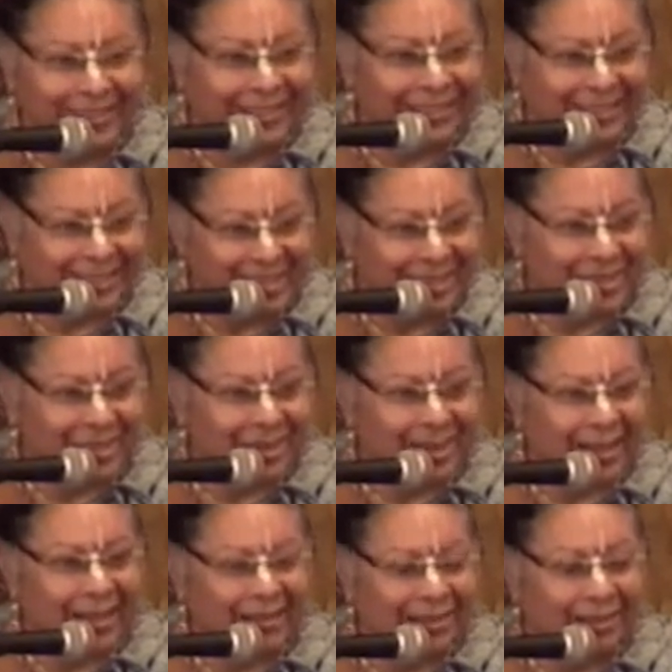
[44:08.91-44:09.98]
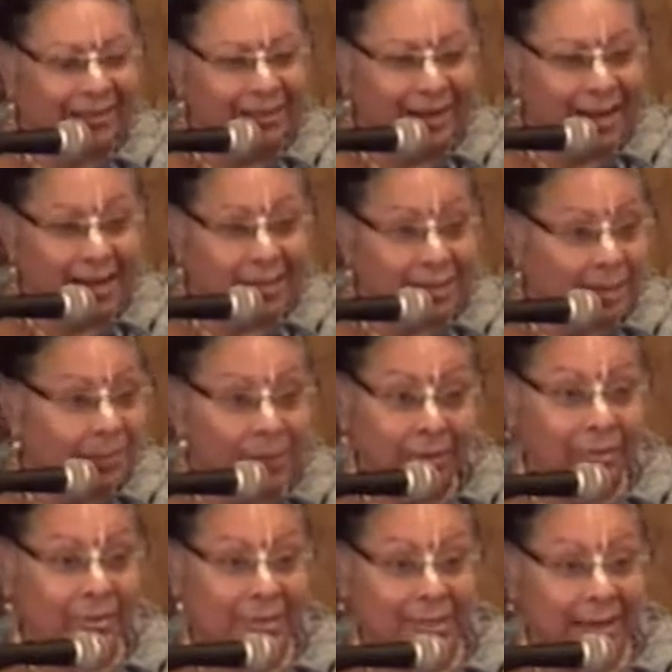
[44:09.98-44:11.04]
a teacher that had some
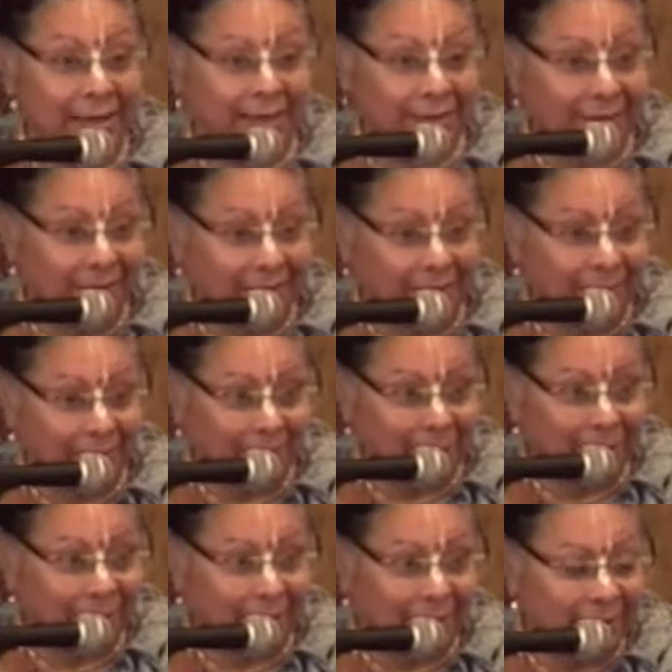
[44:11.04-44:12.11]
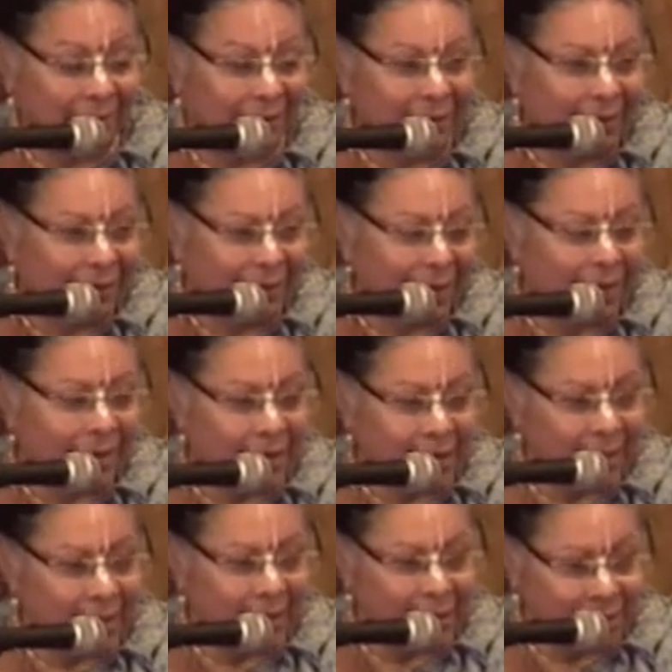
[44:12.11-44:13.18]
understanding, but, and
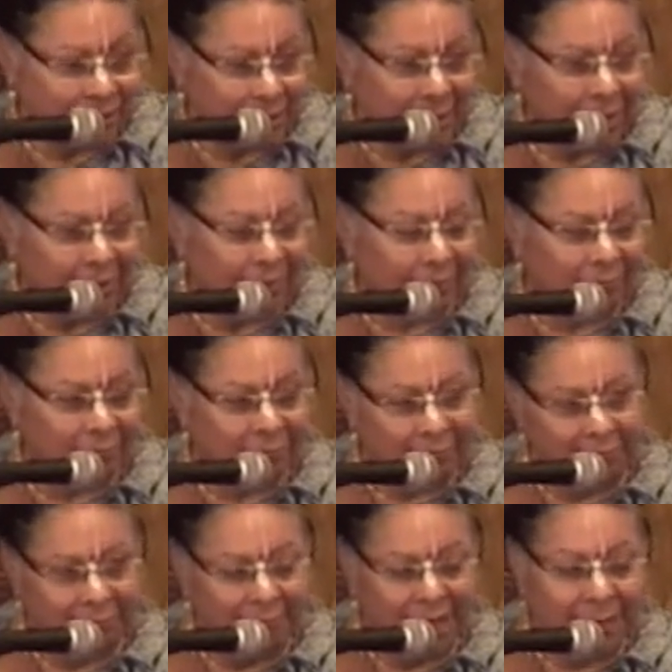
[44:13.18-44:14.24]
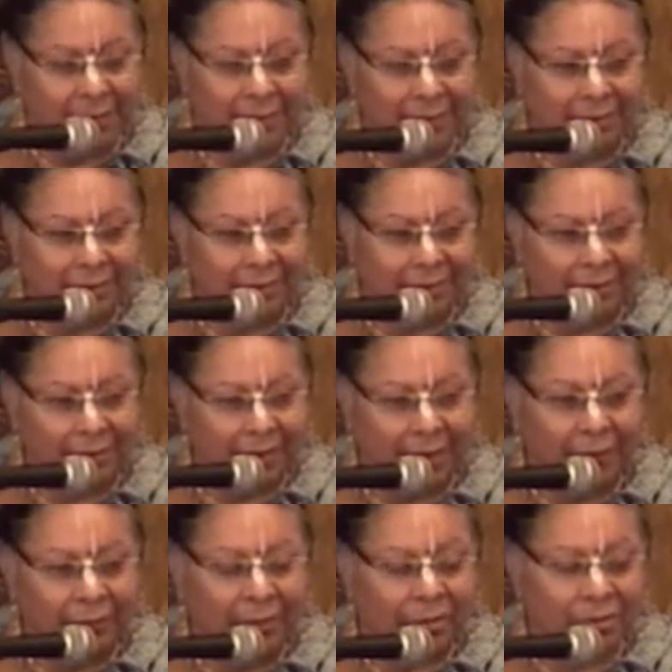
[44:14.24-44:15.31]
actually maybe
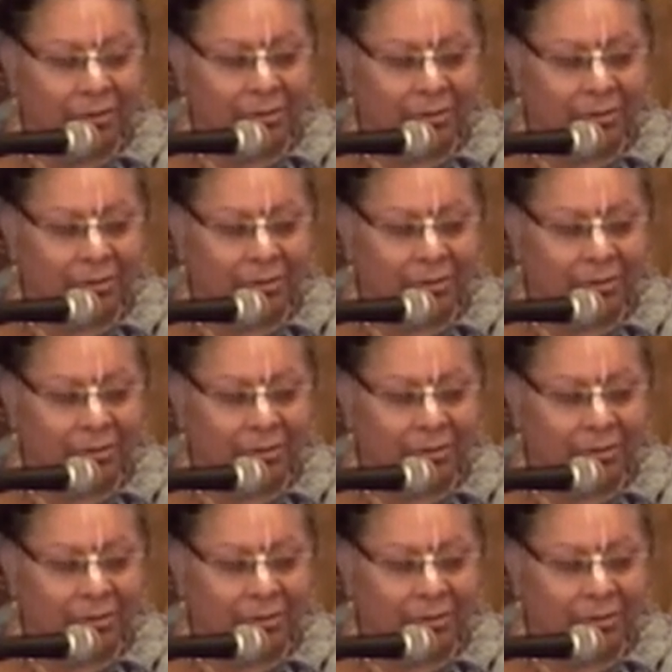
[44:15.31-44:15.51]
even